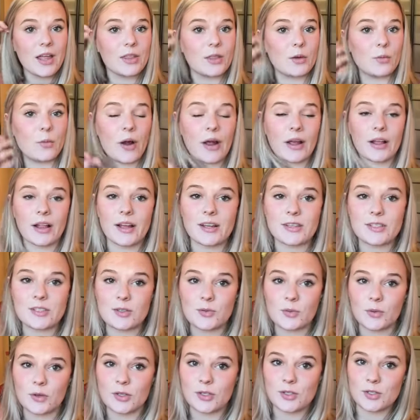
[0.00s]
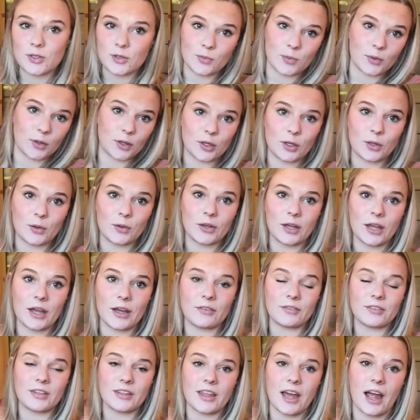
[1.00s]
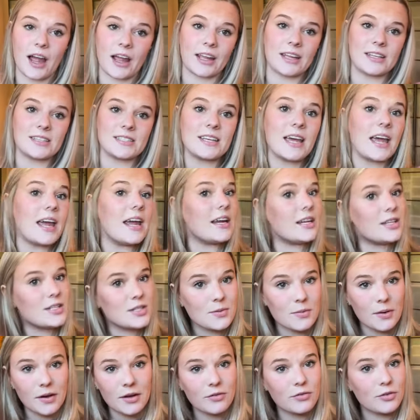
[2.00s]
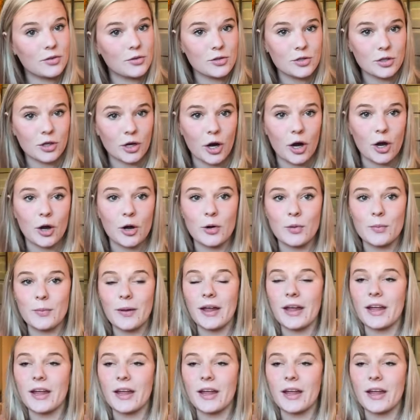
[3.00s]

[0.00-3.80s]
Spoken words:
the wine glasses were a super cute gift that I can take to my future home